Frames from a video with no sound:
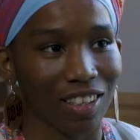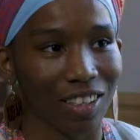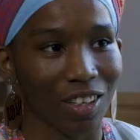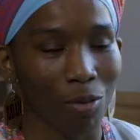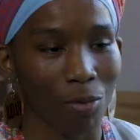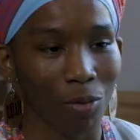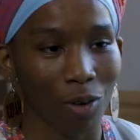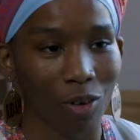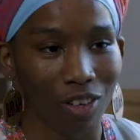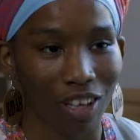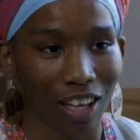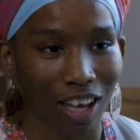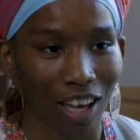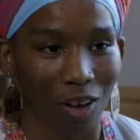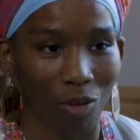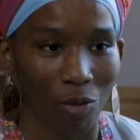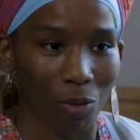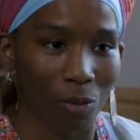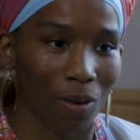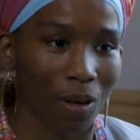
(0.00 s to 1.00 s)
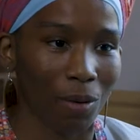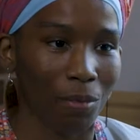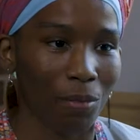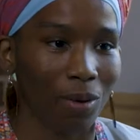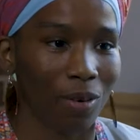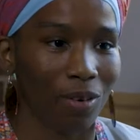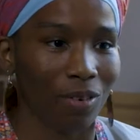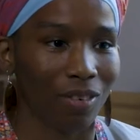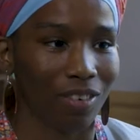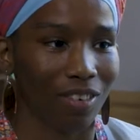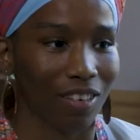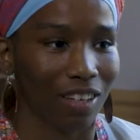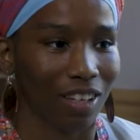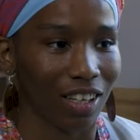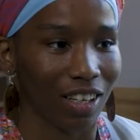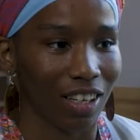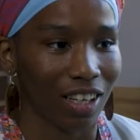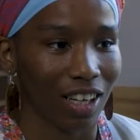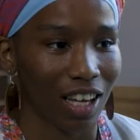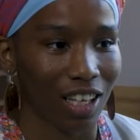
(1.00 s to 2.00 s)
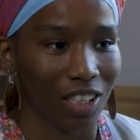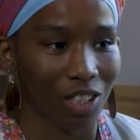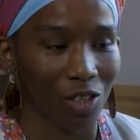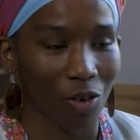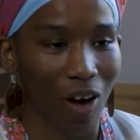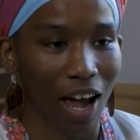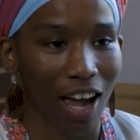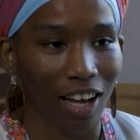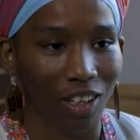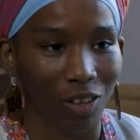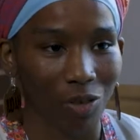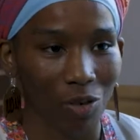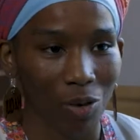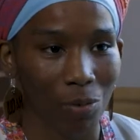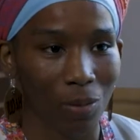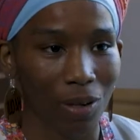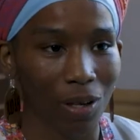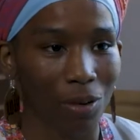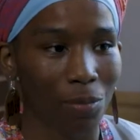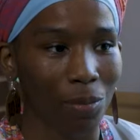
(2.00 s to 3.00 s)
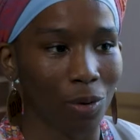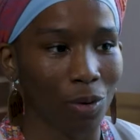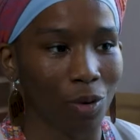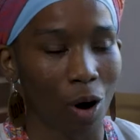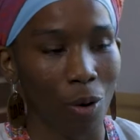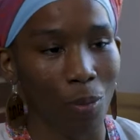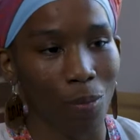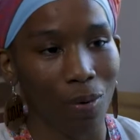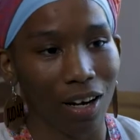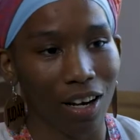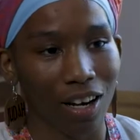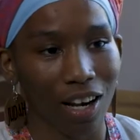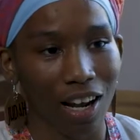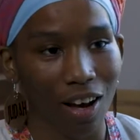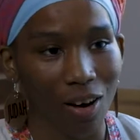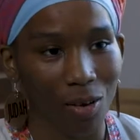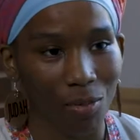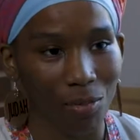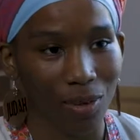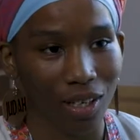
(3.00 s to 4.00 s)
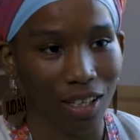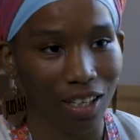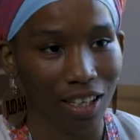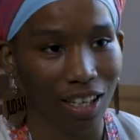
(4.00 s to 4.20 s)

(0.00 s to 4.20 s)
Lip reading: Communicating with people, interacting with people, opening up,